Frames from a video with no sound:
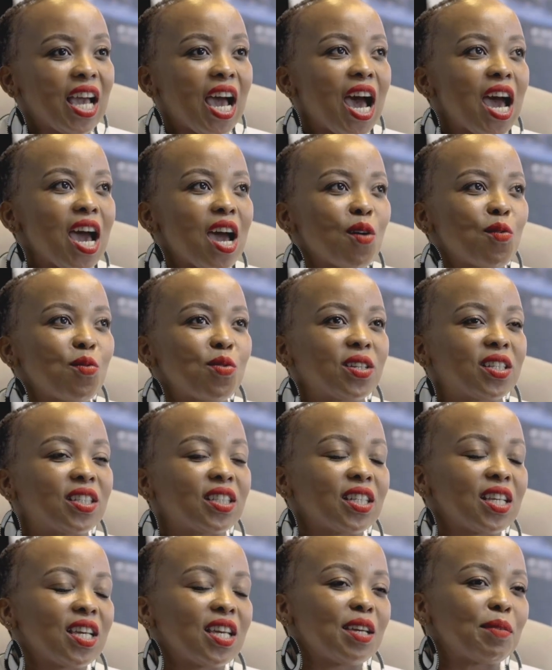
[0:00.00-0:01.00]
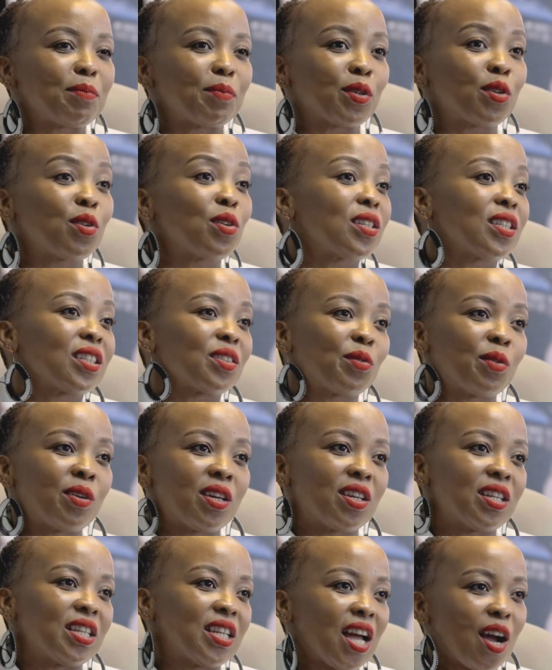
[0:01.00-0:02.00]
I would say, because we
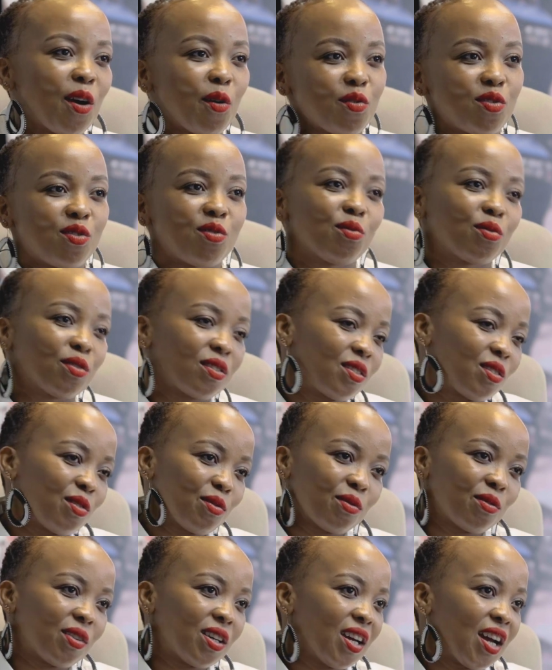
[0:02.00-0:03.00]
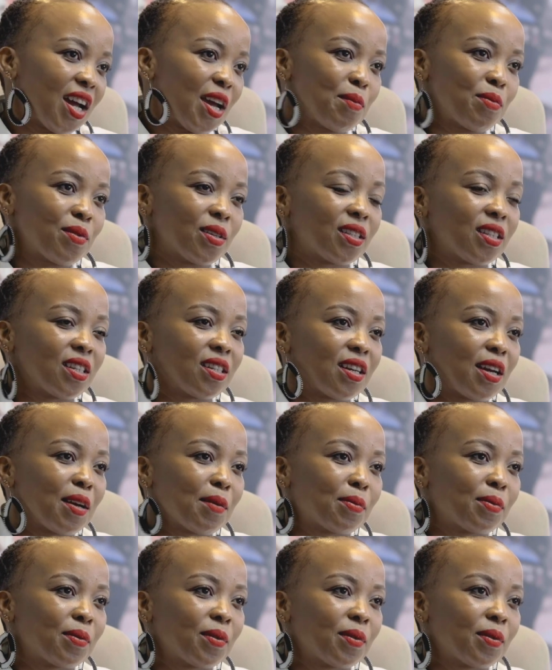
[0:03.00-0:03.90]
now used to a hybrid setup,